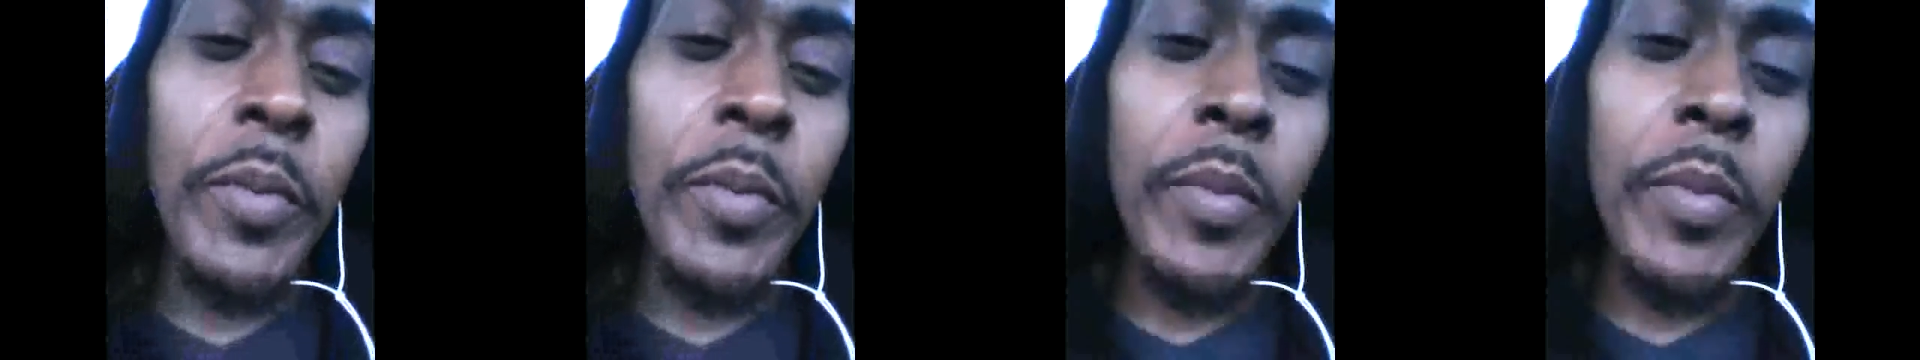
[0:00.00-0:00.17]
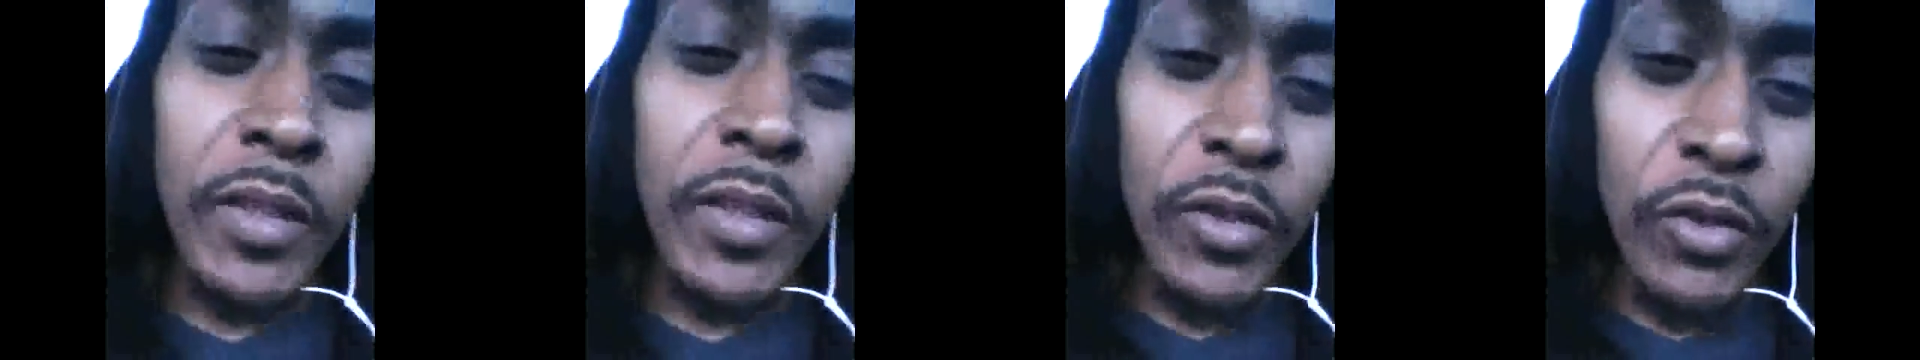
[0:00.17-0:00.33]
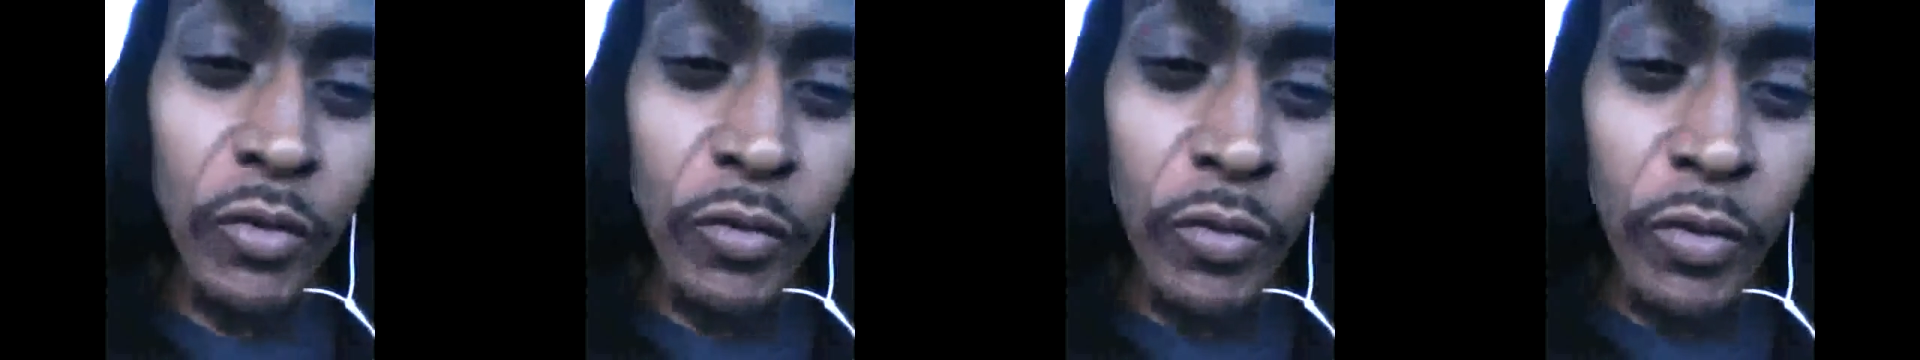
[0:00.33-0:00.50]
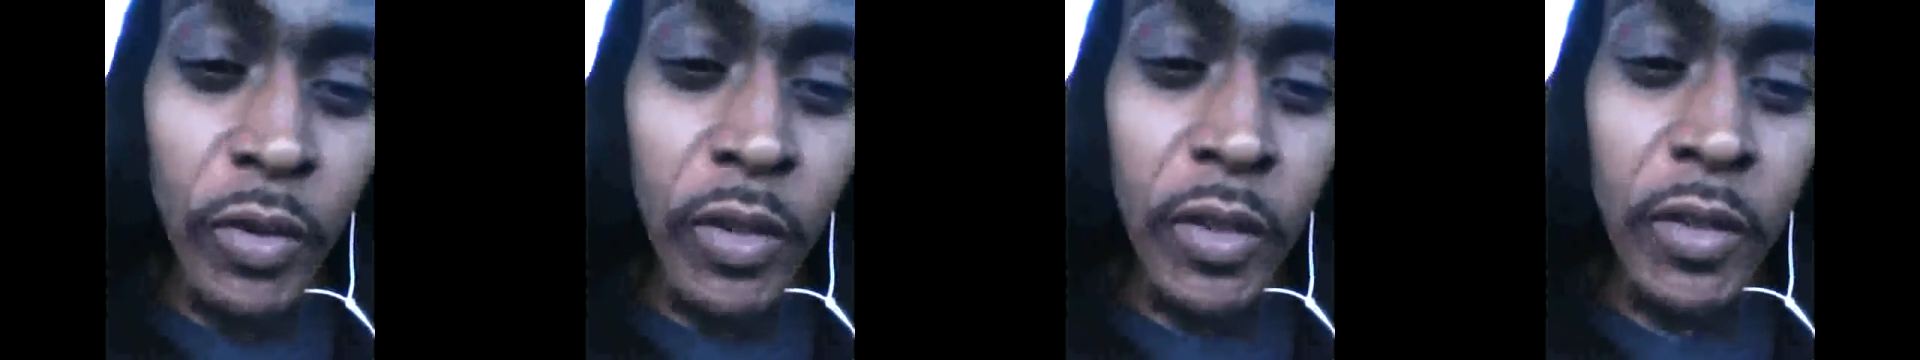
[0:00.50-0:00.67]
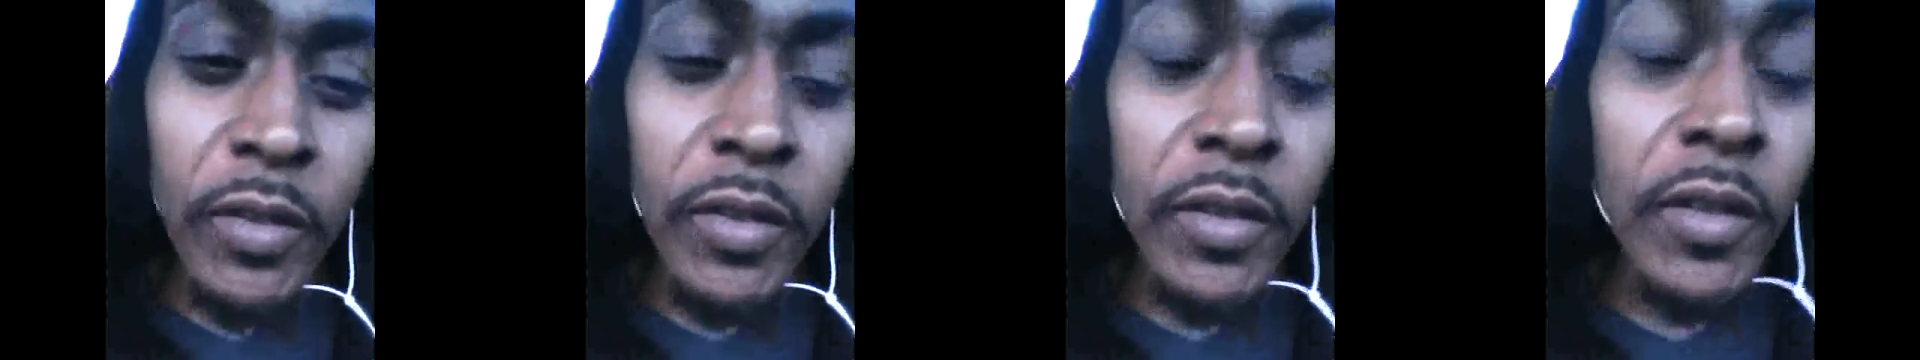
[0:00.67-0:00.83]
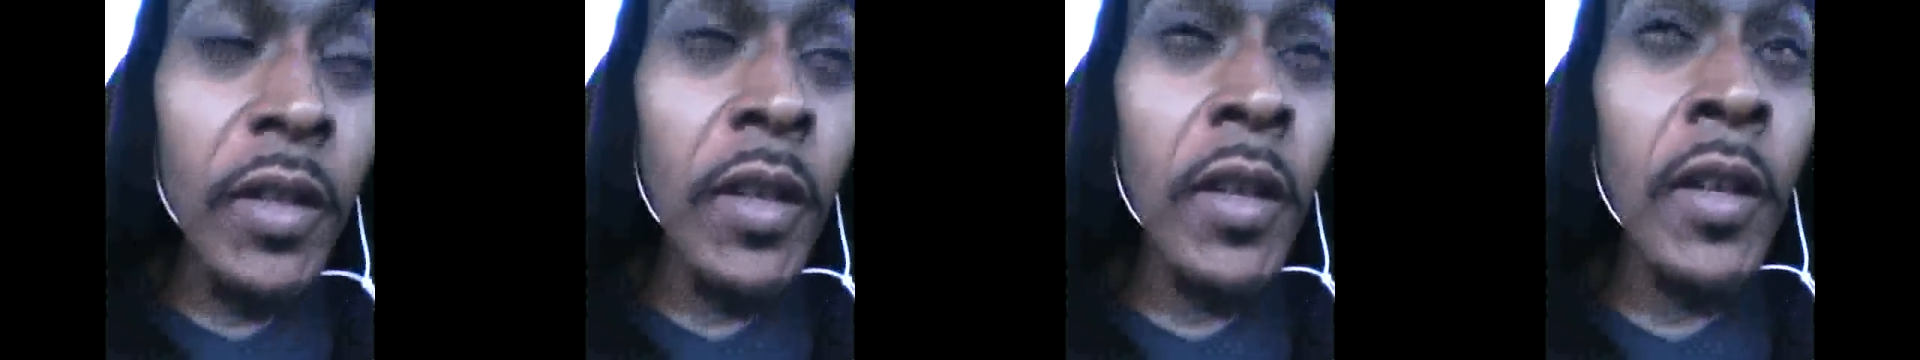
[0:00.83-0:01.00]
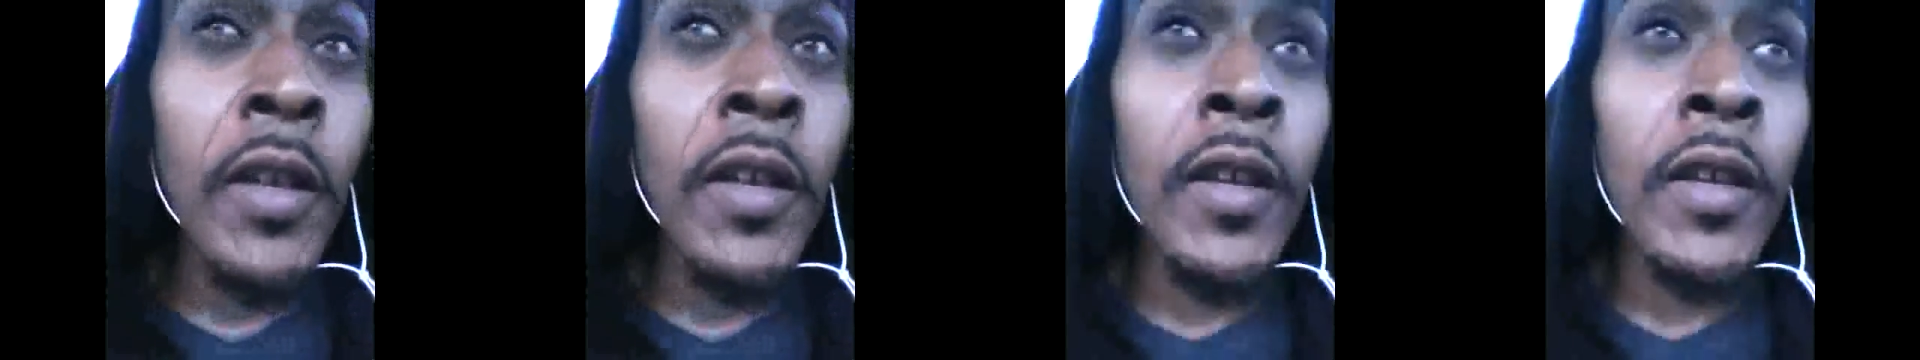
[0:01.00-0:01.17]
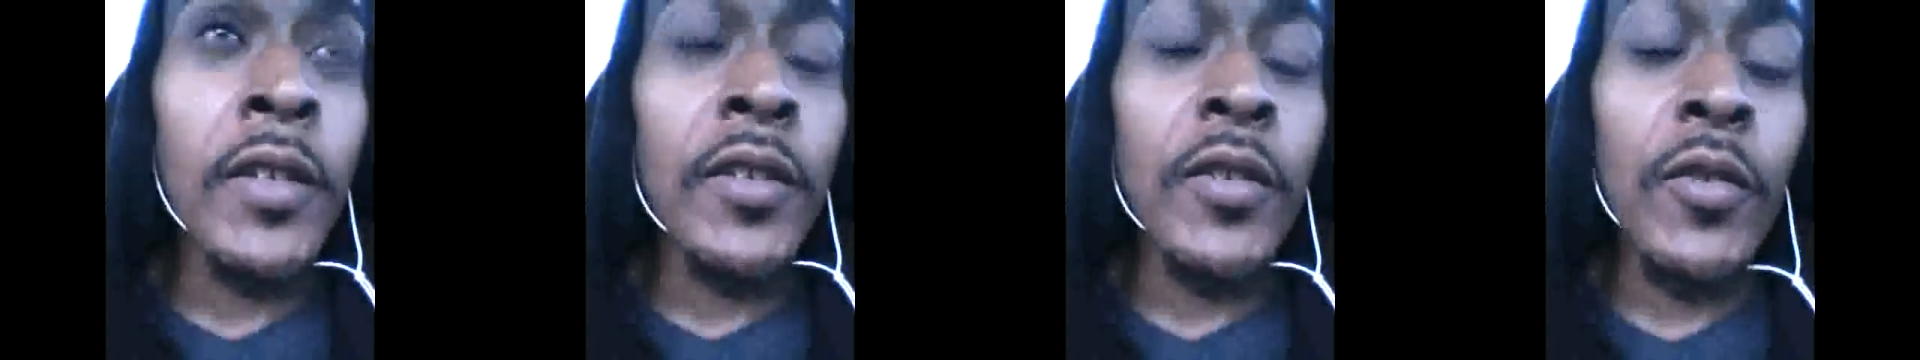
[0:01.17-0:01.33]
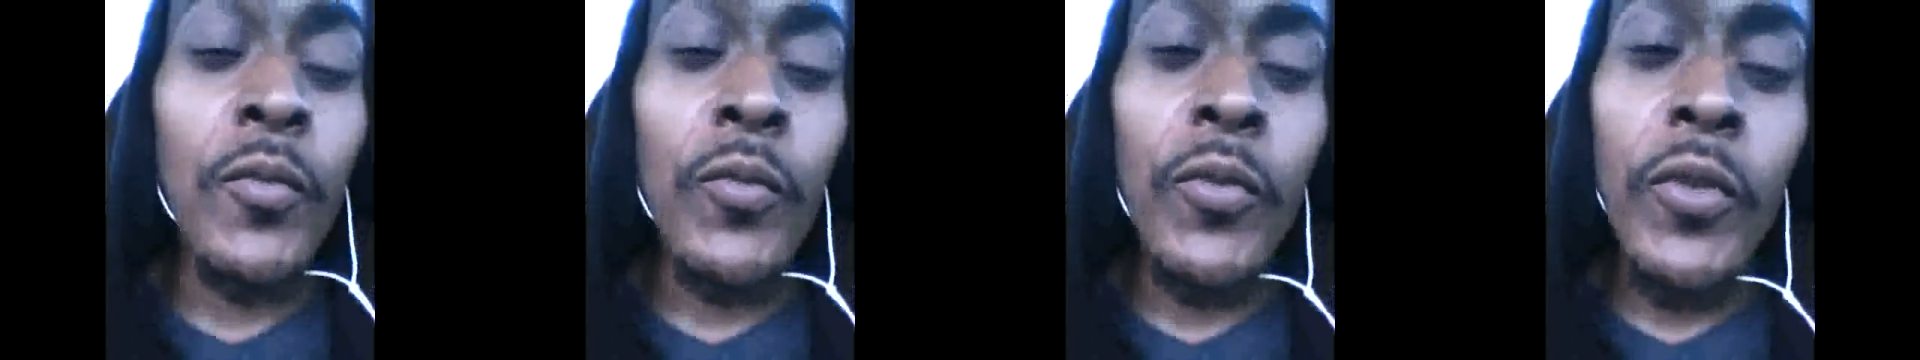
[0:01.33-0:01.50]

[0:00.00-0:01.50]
So we'll be hitting the streets.